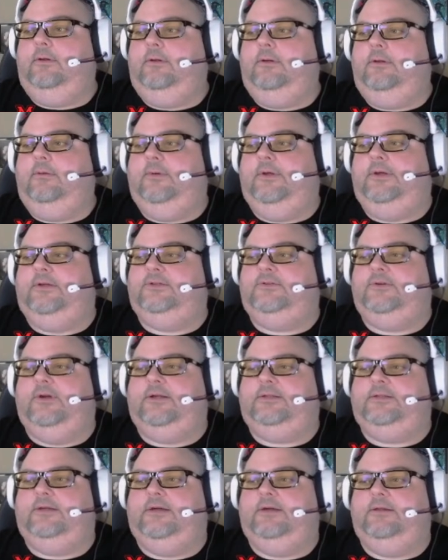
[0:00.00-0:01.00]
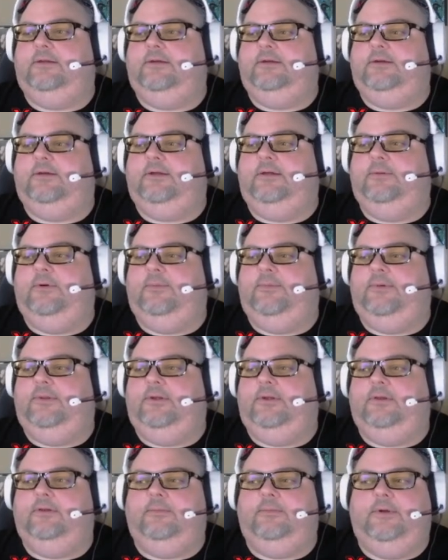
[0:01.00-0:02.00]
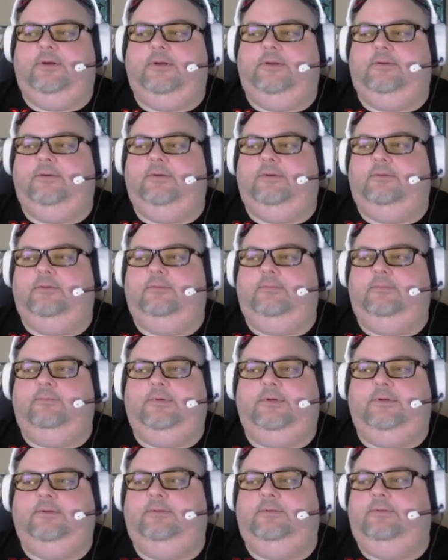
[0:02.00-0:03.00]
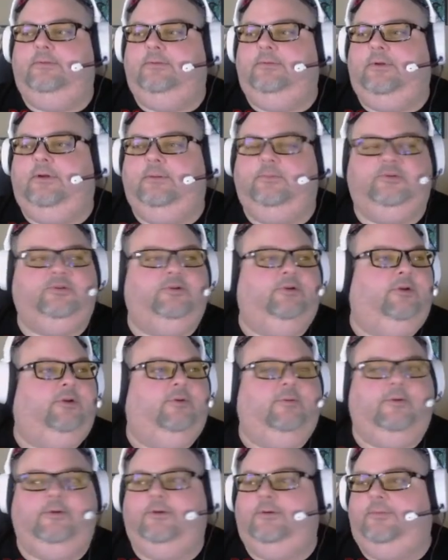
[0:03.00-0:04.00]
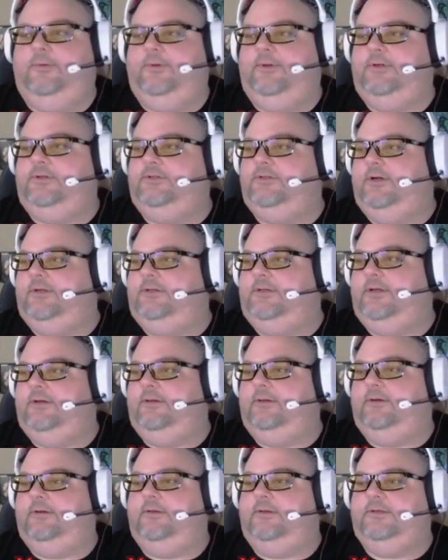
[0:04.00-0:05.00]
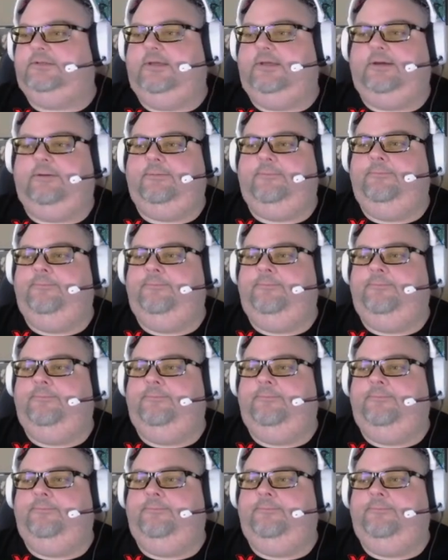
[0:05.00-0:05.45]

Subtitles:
My extract dialog came up on the other monitor, but I'm sure you all know what an extract dialog looks like.